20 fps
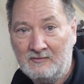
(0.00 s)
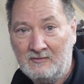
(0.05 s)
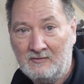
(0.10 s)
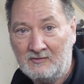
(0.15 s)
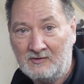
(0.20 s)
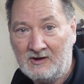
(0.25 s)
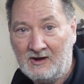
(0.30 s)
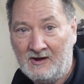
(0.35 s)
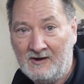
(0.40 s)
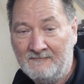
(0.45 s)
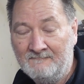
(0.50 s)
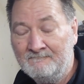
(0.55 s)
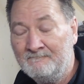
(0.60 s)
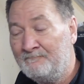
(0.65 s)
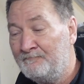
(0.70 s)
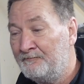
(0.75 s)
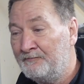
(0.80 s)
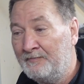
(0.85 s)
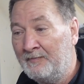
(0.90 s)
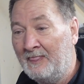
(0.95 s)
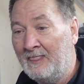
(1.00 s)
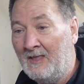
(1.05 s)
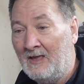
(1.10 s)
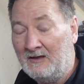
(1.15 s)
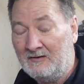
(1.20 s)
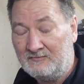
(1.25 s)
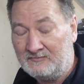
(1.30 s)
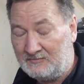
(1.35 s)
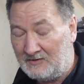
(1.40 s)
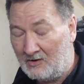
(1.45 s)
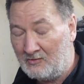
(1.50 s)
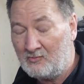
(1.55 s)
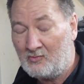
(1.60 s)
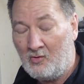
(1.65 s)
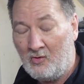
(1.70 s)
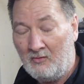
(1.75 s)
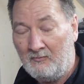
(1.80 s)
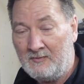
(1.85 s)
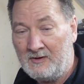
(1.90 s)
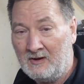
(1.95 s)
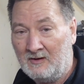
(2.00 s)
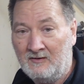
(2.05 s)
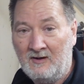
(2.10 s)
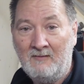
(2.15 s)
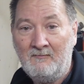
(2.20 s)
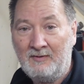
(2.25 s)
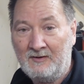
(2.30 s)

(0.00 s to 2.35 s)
Okay, don't quote me on that,